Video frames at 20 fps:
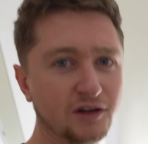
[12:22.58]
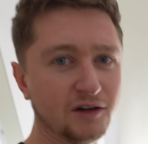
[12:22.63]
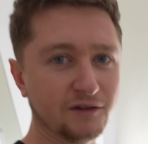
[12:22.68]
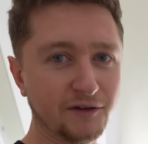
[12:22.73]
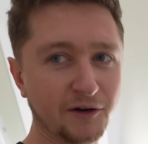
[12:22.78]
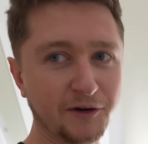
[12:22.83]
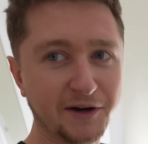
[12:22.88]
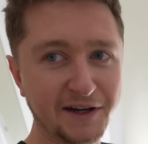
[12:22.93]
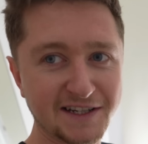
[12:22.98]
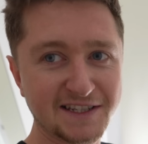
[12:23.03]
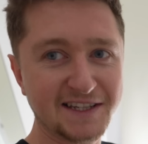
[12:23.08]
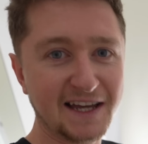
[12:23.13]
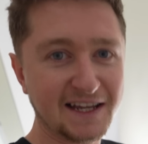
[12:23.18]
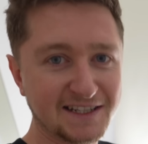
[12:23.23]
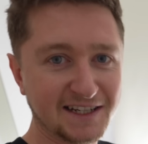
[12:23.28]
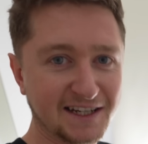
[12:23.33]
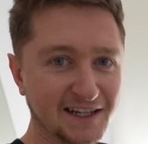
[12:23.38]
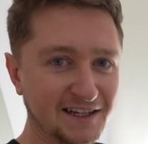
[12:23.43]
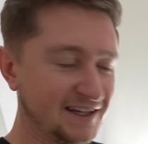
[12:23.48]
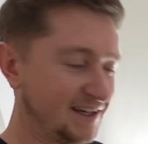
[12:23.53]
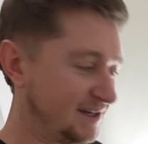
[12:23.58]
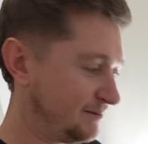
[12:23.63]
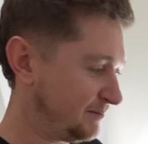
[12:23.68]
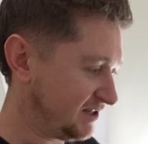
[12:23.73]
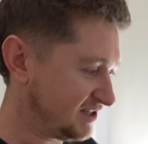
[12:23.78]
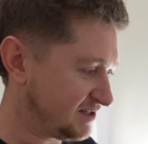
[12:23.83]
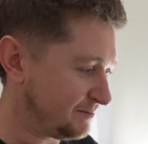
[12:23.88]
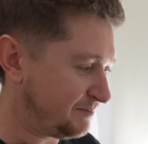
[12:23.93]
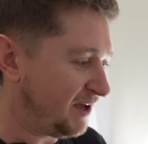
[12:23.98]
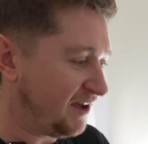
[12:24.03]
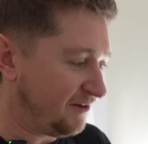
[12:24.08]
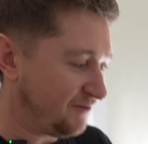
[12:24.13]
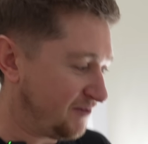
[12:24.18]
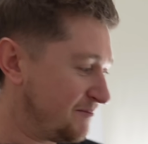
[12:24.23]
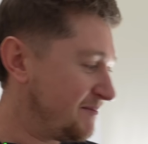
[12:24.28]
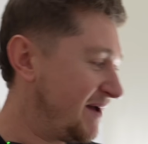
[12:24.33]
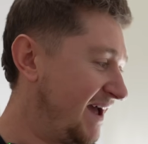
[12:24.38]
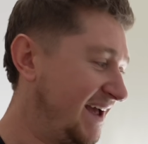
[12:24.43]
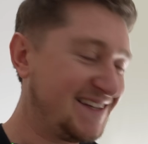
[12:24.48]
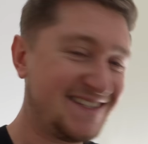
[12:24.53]
look very aesthetic in here, but it's a bit of
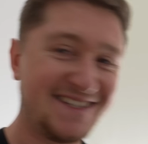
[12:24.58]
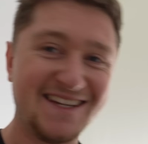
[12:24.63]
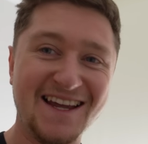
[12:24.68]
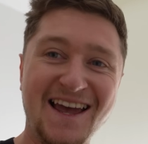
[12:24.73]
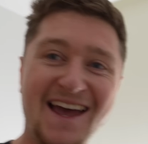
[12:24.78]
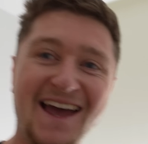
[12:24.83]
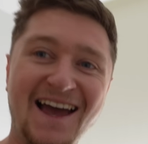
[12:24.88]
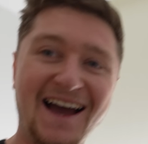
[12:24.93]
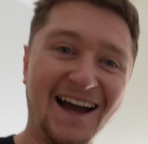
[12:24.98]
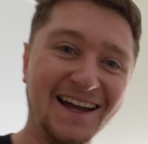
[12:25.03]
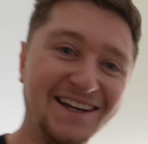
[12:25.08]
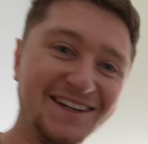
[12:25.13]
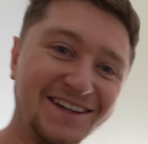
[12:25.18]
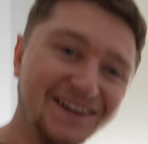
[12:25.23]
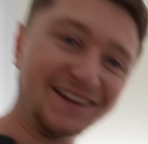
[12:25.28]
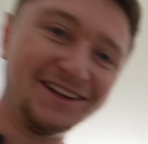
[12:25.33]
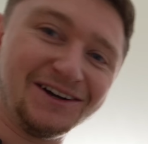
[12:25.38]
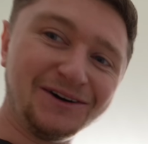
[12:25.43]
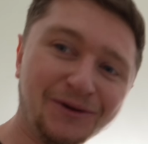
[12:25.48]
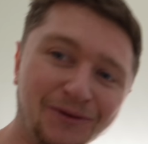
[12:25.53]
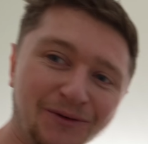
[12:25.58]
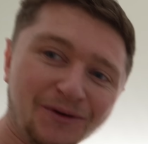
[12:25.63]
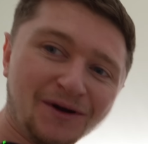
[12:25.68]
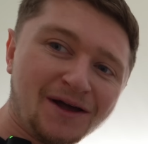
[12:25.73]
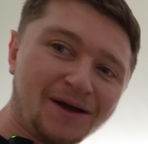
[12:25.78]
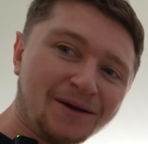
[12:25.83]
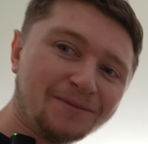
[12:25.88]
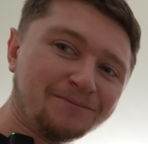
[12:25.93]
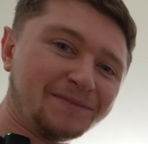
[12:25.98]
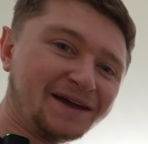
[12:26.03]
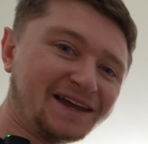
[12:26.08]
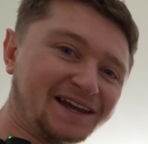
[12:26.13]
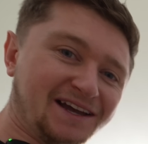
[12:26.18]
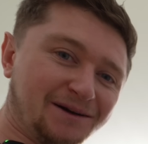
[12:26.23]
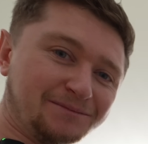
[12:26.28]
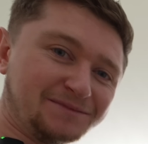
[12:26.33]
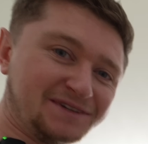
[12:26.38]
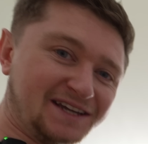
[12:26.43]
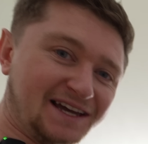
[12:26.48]
a mess. And her little makeup